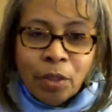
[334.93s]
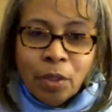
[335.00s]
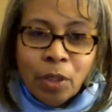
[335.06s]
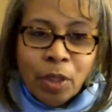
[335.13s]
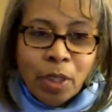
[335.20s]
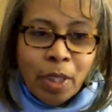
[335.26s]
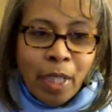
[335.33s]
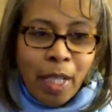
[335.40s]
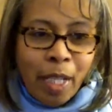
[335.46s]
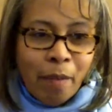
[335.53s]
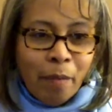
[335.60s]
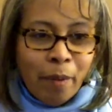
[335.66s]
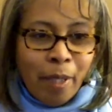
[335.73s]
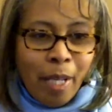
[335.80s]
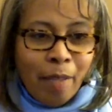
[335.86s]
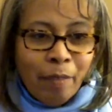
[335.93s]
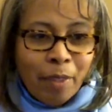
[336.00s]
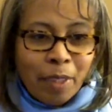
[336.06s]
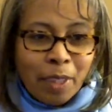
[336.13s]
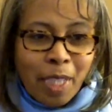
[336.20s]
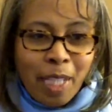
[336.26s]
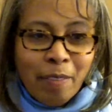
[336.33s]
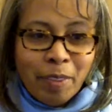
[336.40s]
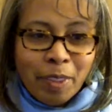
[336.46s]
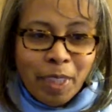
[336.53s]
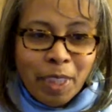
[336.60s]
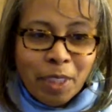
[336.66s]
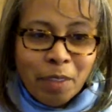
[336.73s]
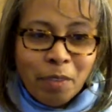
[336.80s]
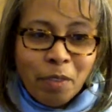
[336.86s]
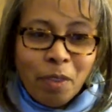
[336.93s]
Hood and I have been having this conversation